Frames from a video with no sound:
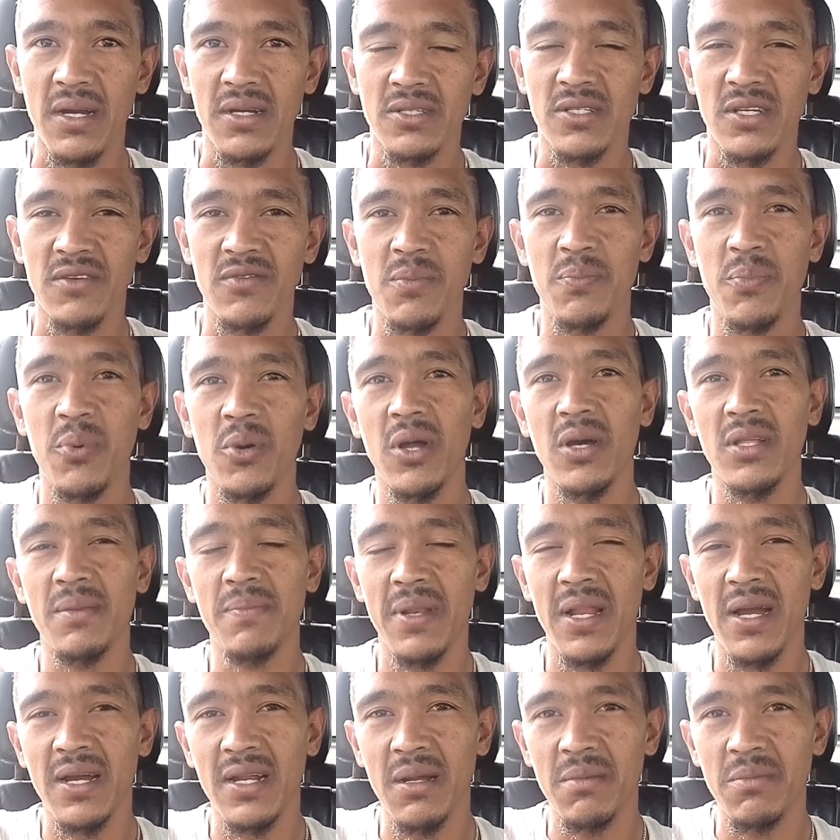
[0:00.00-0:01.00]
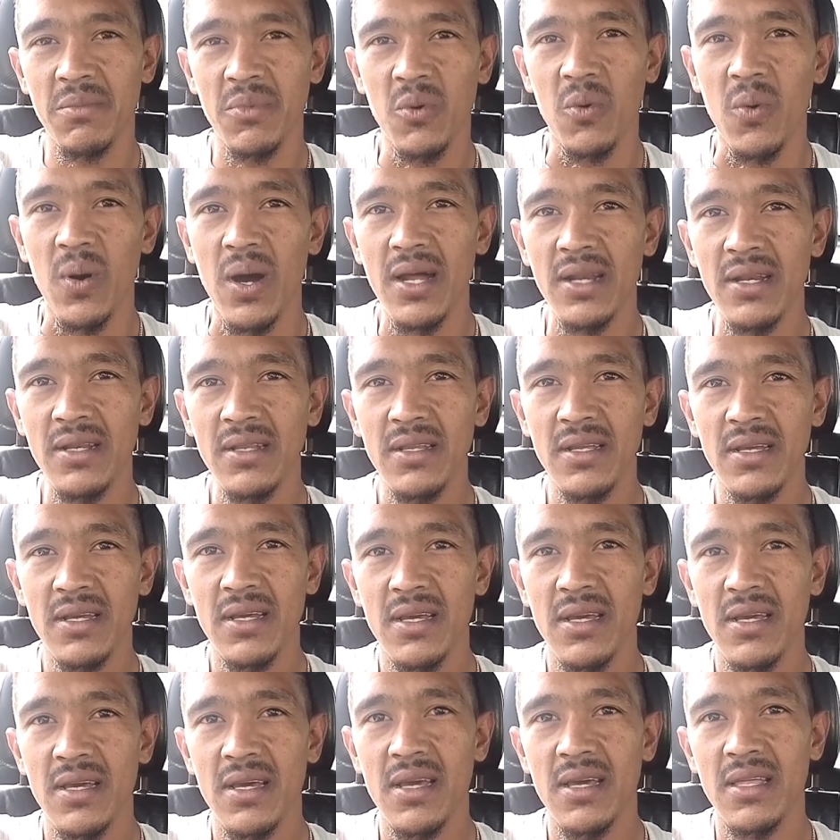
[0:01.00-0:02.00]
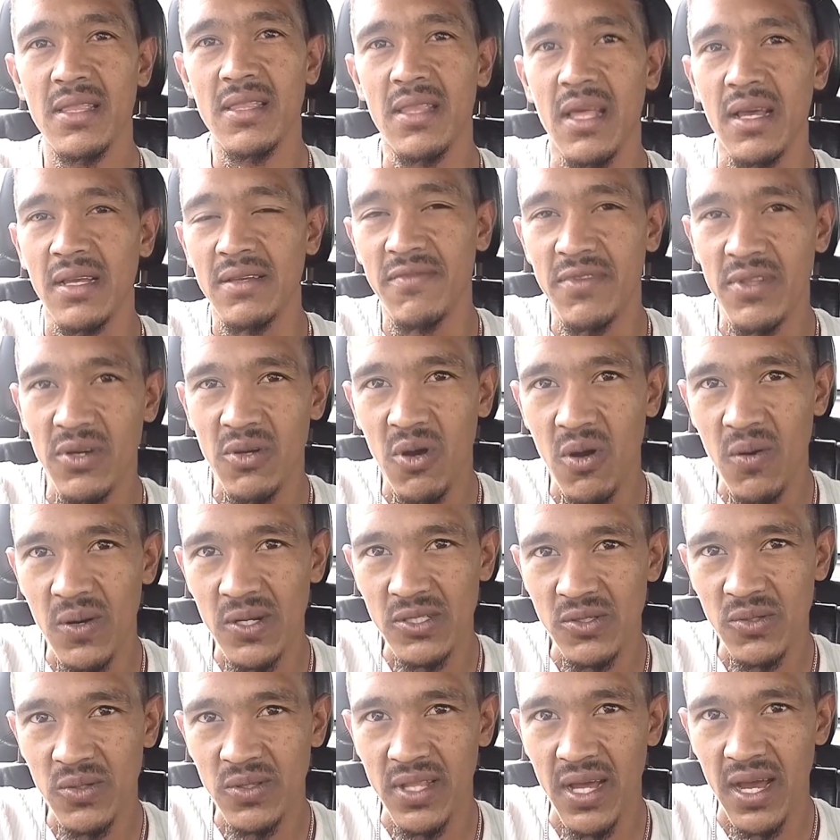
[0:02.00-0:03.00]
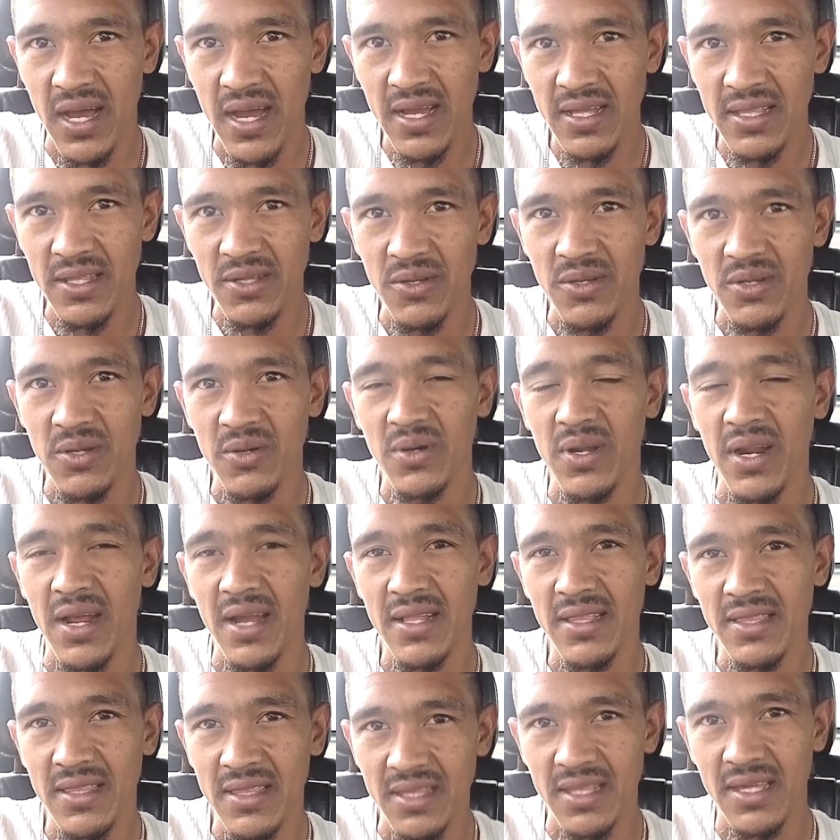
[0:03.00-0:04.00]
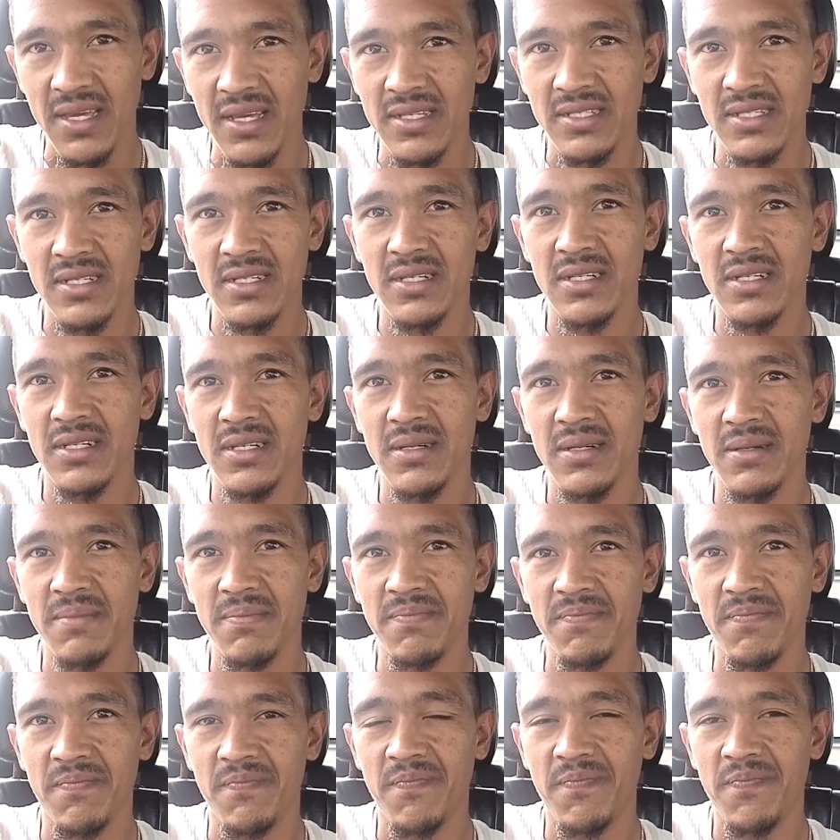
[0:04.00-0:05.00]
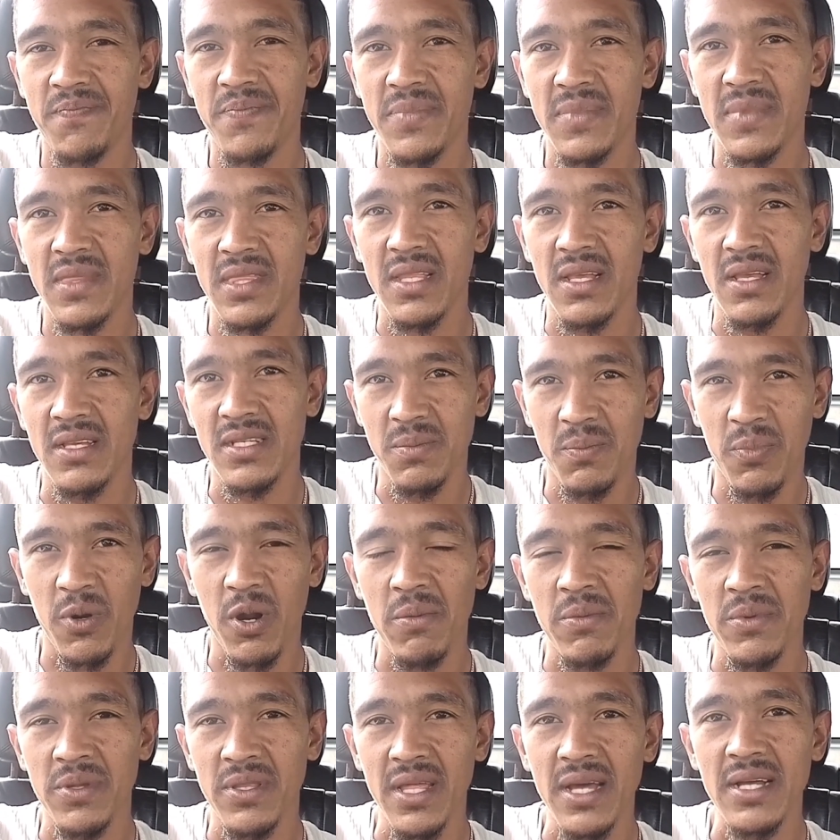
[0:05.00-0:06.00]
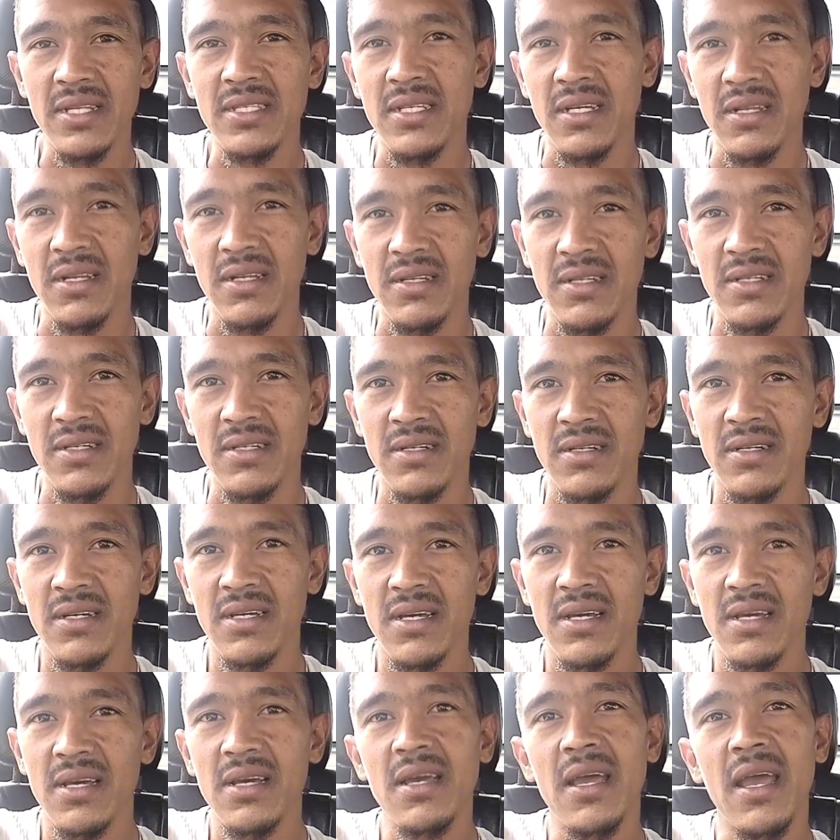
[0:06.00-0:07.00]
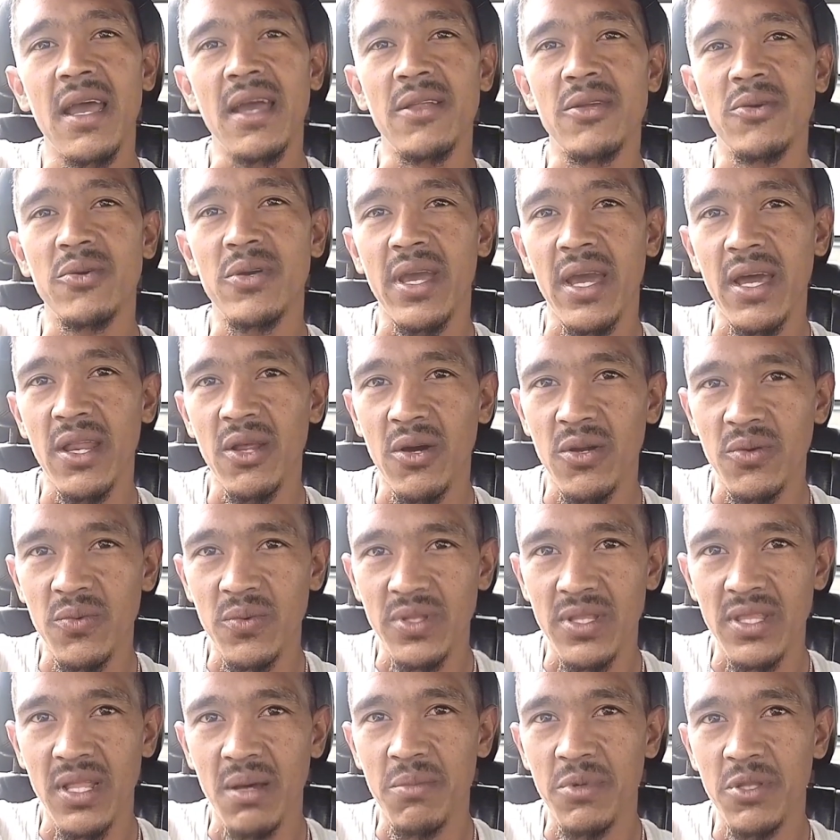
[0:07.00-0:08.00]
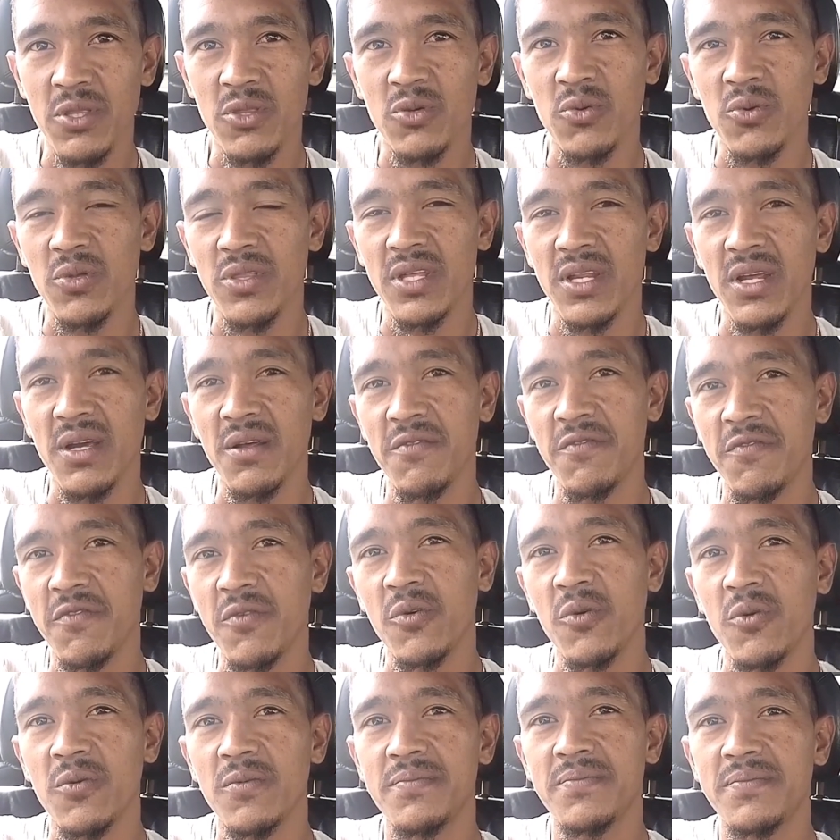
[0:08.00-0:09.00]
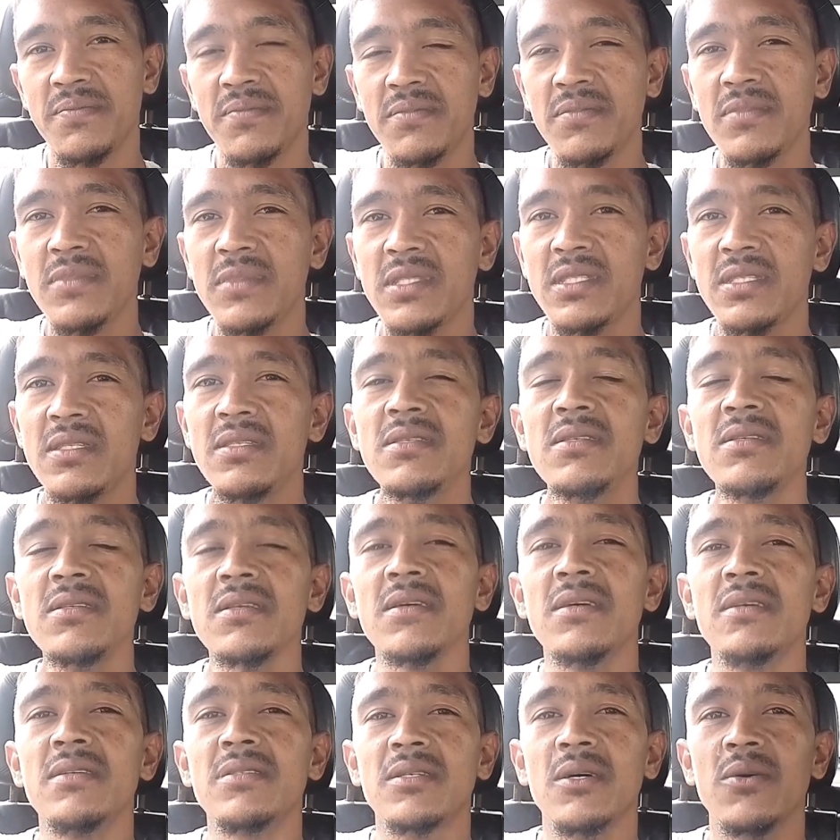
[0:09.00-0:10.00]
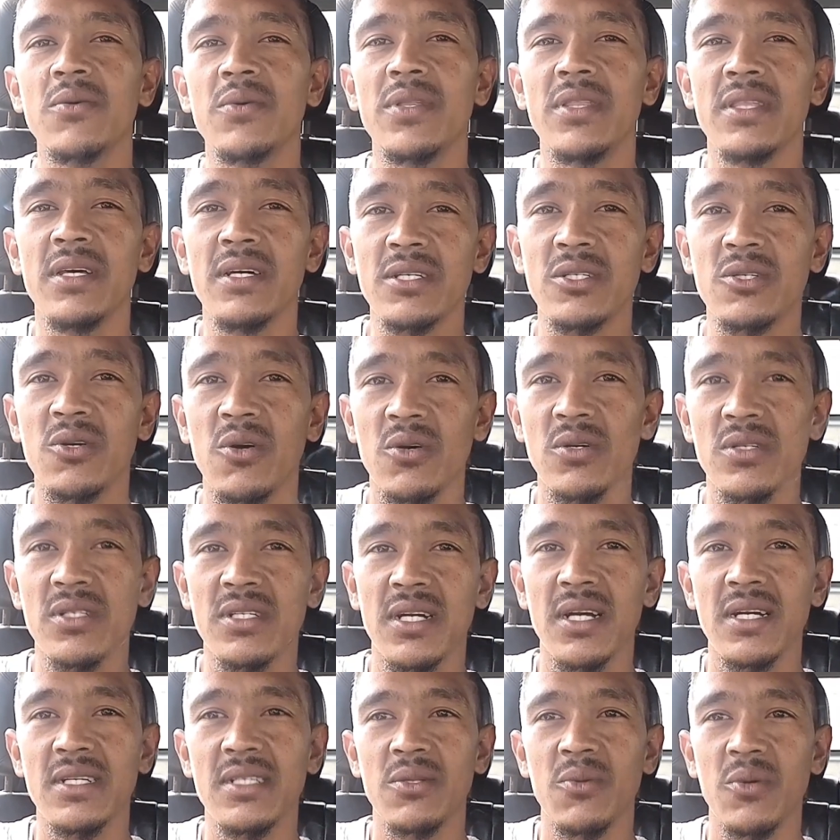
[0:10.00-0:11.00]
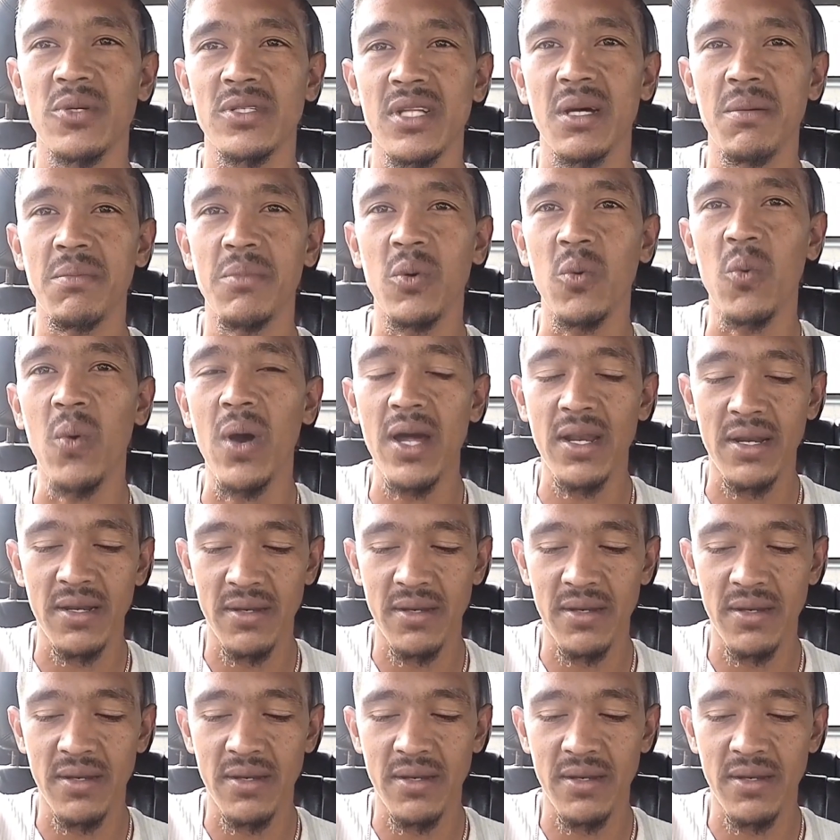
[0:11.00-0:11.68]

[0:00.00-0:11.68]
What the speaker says: So if you pull out plug number 1, if the car wants to die, then you know, right, there's a problem in that cylinder, and you carry on with number 2, 3 and 4. So in this car's case it was number 1.